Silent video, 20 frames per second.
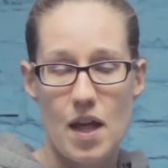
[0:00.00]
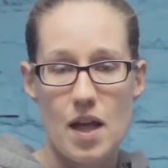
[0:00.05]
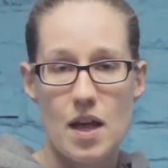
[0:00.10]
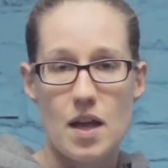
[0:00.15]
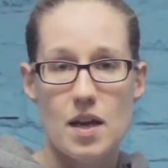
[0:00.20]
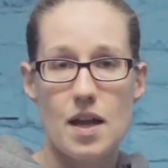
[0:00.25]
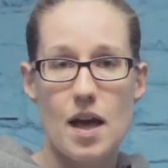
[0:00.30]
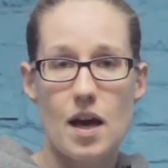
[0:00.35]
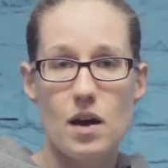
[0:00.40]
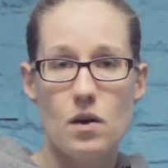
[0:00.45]

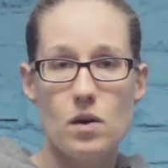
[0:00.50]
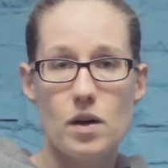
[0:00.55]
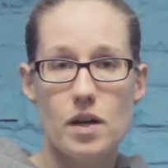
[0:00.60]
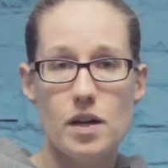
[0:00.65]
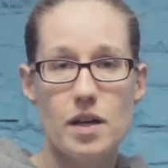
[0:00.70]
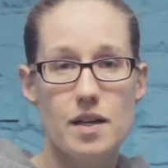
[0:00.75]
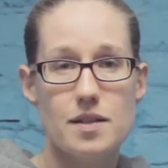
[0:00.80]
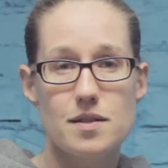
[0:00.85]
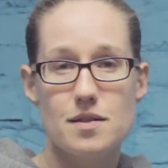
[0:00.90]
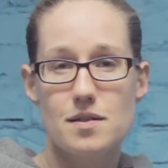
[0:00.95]
Now,
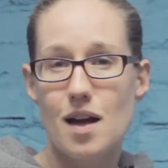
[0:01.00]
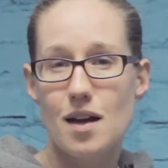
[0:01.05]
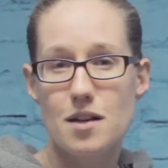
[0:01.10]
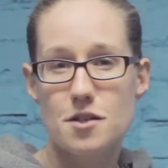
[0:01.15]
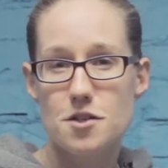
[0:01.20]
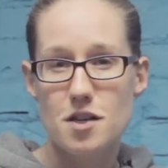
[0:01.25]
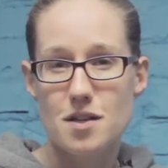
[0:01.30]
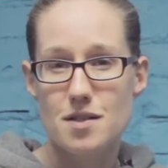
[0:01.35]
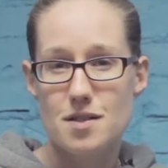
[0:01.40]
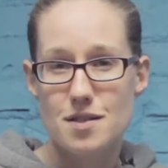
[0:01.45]
it's not
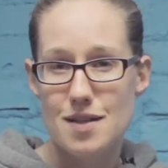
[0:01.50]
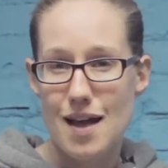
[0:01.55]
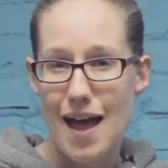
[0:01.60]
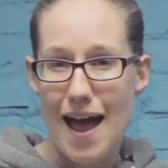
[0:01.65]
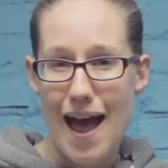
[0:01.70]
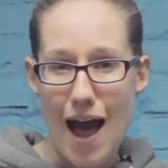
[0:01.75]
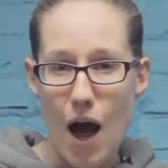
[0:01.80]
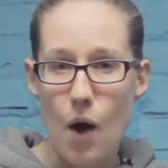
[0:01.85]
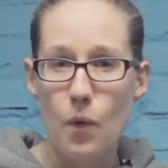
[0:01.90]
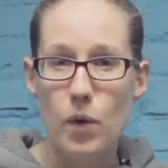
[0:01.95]
just
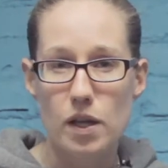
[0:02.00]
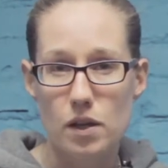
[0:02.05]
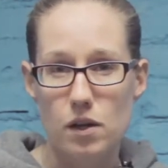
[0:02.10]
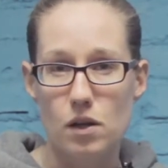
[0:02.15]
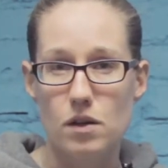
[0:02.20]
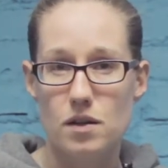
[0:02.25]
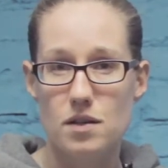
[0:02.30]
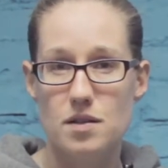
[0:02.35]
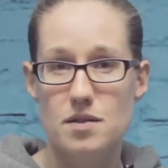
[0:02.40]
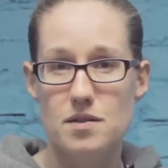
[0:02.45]
how it
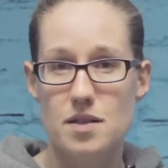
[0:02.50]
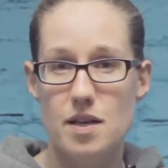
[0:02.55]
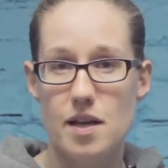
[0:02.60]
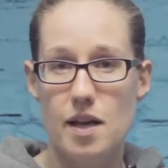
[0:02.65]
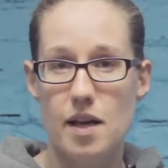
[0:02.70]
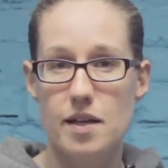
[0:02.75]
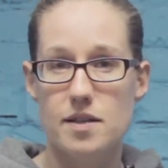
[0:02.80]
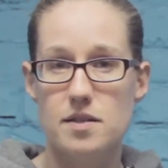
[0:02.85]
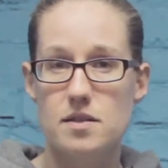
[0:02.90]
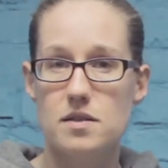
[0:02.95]
looks,
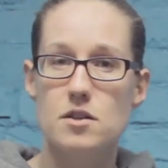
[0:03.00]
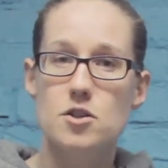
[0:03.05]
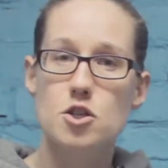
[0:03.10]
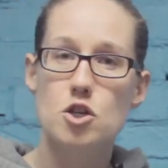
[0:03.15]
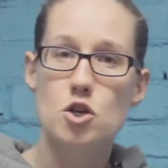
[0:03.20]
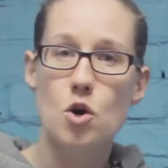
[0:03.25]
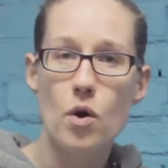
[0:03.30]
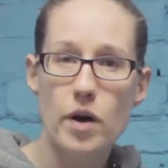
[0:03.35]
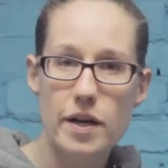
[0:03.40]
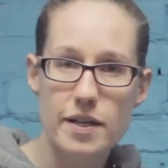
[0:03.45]
it's the
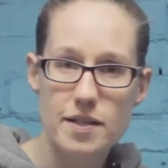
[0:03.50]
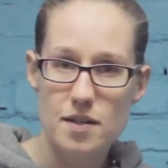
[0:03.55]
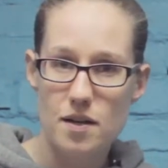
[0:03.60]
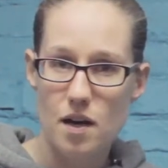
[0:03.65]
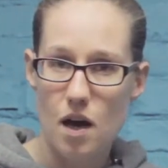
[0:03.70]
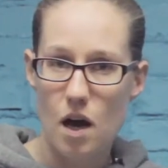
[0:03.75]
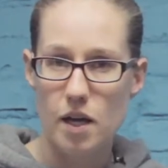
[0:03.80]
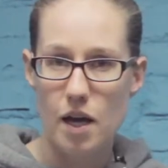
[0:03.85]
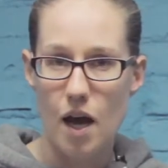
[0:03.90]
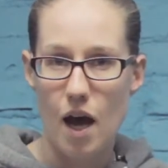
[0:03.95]
choice in
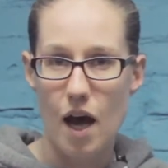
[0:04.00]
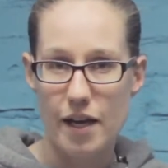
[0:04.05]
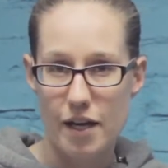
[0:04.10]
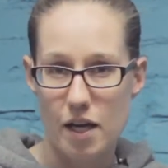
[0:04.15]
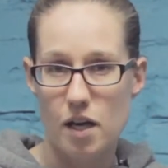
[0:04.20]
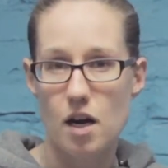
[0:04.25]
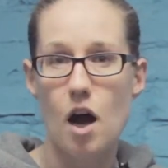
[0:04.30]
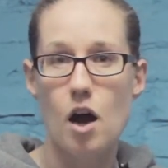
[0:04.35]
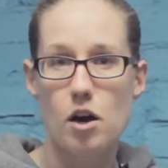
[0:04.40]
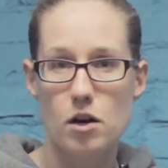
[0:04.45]

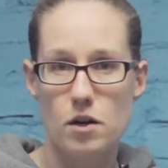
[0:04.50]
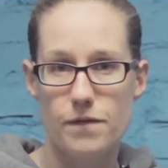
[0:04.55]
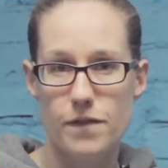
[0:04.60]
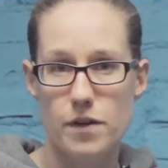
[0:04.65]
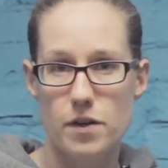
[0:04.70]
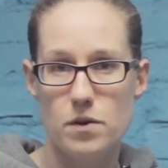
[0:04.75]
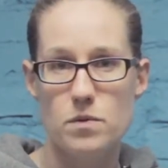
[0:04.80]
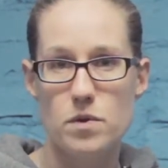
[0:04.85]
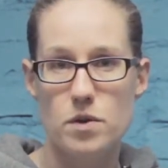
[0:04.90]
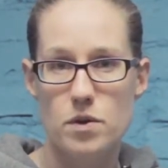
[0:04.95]
iconography
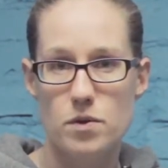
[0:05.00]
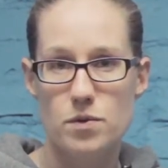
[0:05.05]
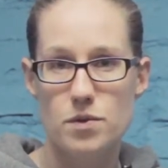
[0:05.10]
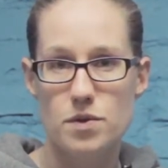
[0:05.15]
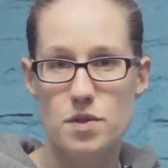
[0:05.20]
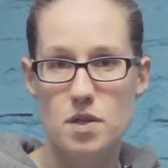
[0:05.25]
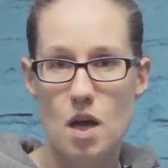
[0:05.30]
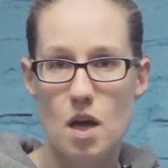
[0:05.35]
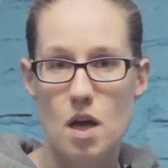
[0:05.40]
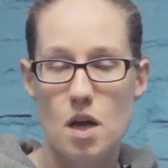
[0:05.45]
you use,
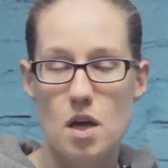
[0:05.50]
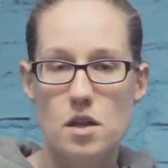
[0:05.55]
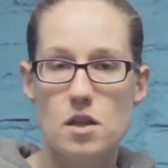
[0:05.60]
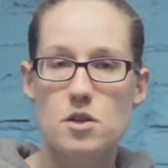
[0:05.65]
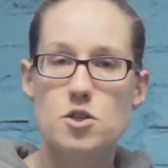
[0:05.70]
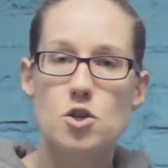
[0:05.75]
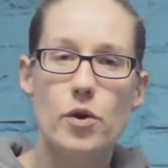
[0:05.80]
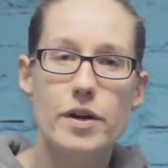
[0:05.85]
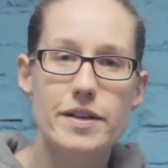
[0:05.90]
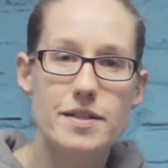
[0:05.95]
the
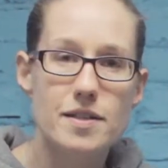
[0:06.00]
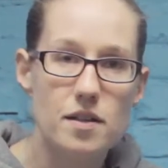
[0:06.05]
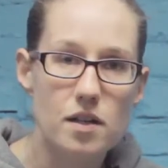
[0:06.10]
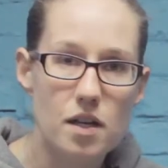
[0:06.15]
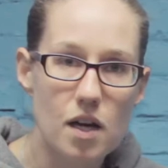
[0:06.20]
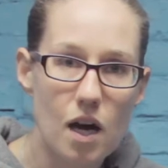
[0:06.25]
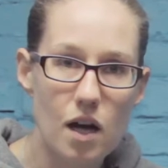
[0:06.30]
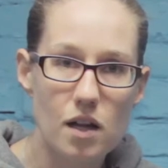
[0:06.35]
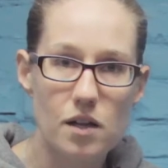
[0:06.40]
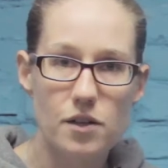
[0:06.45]
choice in
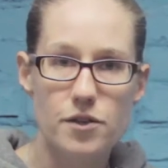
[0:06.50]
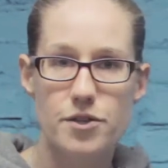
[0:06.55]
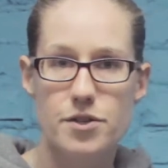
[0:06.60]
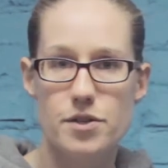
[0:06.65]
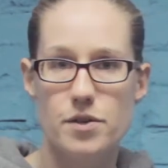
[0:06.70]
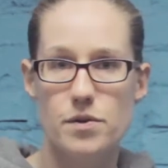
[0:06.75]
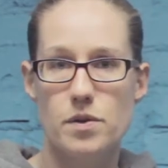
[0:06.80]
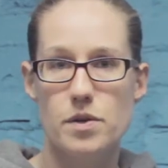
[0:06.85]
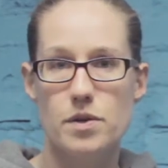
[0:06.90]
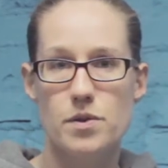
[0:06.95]
colors you
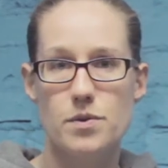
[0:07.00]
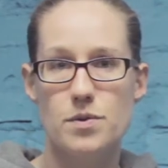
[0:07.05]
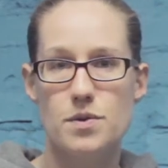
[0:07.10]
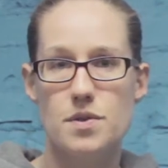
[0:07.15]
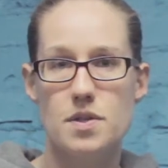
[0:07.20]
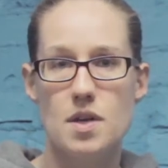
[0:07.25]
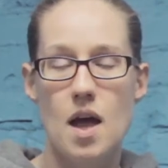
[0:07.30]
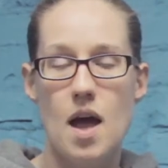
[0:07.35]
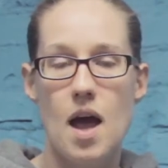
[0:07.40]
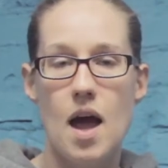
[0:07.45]
use,
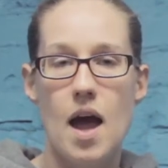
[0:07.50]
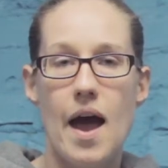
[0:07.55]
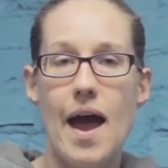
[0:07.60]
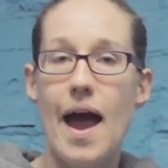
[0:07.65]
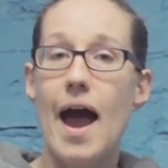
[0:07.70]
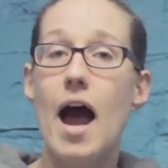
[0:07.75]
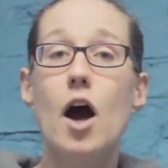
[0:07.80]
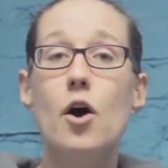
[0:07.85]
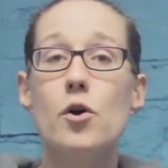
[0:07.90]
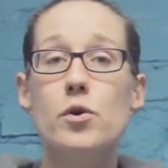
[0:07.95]

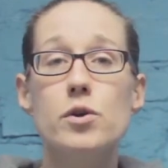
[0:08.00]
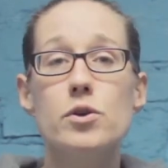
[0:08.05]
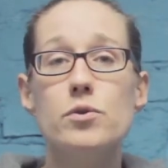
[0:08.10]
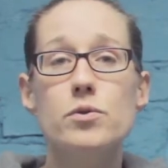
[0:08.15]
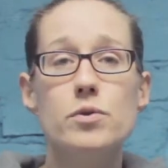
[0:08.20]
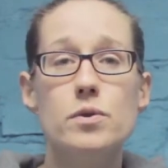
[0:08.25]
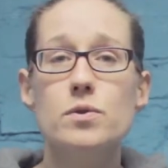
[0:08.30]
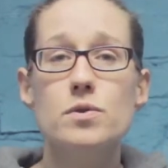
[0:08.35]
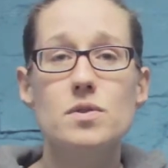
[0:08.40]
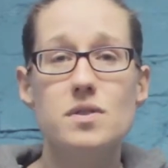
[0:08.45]
how you
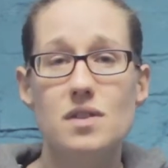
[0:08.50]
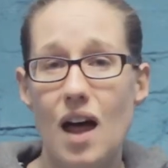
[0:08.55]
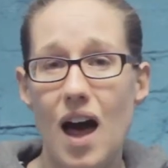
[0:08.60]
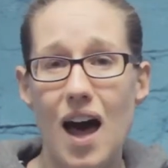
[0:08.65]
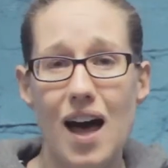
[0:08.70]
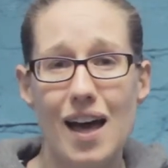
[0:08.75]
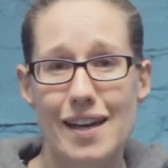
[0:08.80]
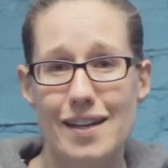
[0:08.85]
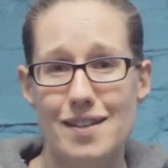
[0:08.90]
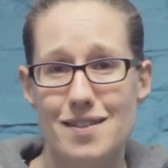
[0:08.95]
use
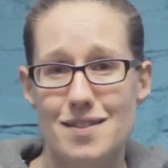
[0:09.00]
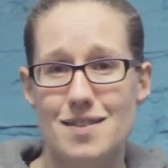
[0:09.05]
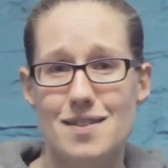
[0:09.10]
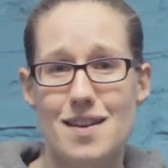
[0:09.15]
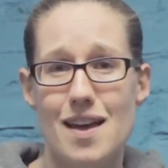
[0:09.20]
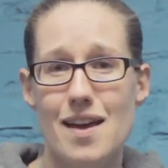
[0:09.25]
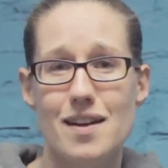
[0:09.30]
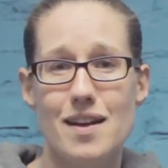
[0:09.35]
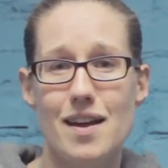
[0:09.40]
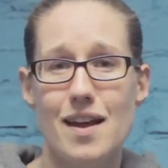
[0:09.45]
lines,
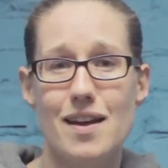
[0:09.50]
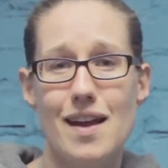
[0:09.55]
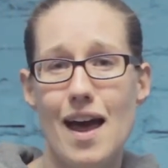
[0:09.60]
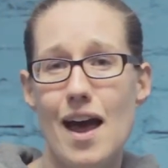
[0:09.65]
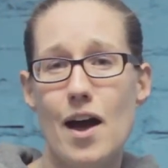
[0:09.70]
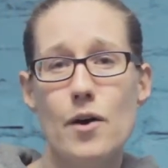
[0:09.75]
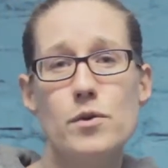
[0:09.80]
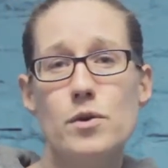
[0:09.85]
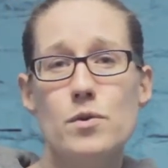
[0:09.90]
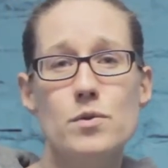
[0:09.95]
and
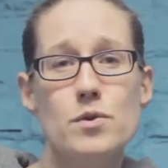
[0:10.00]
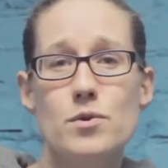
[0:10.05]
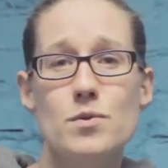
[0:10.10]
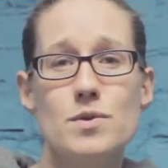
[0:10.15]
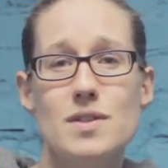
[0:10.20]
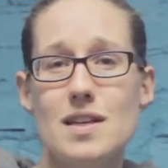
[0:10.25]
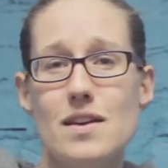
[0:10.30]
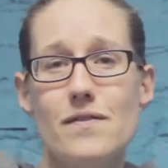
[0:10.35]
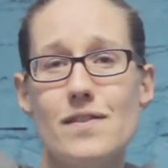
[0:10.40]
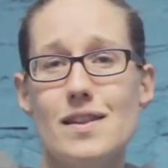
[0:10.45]
how you
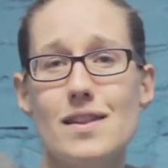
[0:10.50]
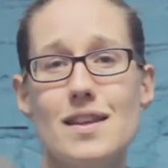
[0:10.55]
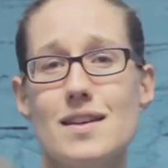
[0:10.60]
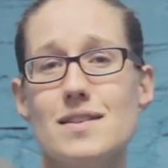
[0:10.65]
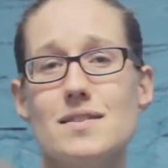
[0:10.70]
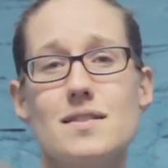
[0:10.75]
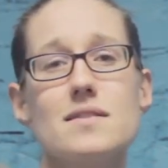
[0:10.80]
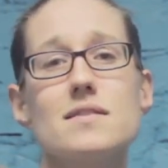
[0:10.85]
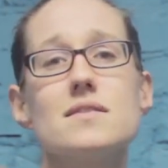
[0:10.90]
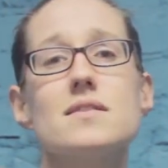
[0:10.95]
use even things
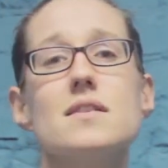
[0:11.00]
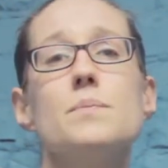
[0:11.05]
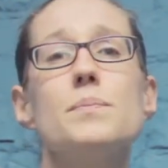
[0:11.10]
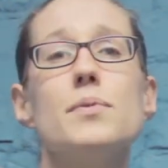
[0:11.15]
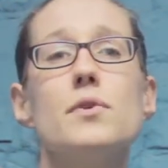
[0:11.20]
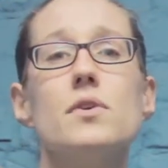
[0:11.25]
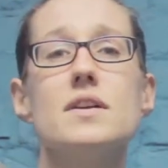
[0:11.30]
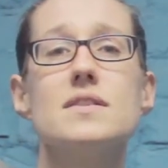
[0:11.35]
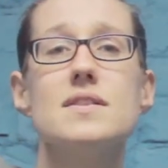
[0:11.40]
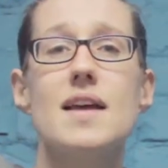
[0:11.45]
as
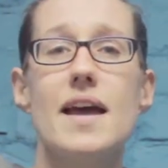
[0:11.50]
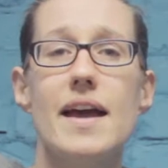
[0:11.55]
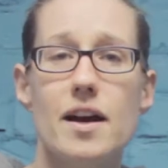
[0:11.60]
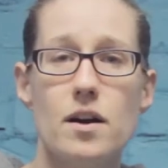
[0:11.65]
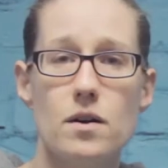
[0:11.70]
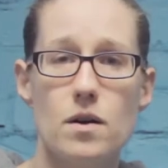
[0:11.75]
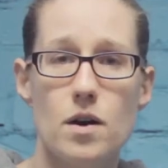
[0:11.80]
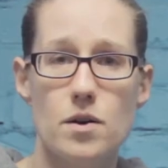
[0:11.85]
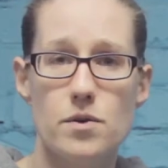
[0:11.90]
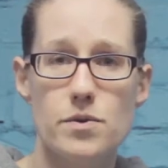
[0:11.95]
simple as
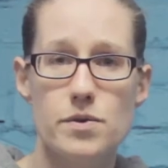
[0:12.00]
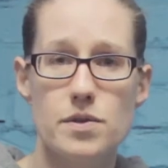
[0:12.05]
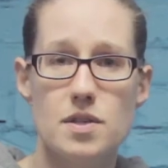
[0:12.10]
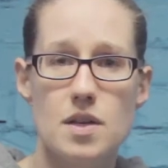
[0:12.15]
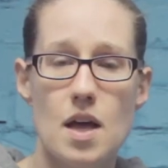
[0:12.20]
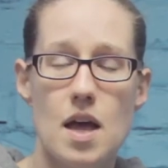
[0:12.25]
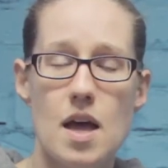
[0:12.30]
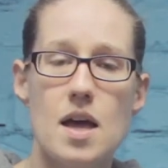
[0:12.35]
arrows.